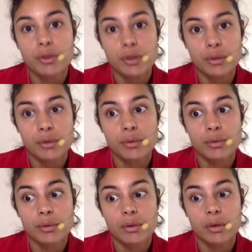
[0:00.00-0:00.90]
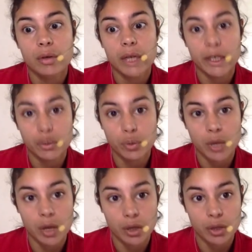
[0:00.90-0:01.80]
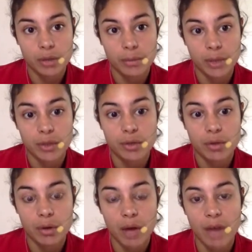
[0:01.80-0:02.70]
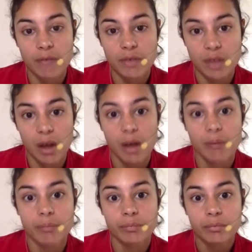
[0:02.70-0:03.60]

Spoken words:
do an introduction because you don't have the time.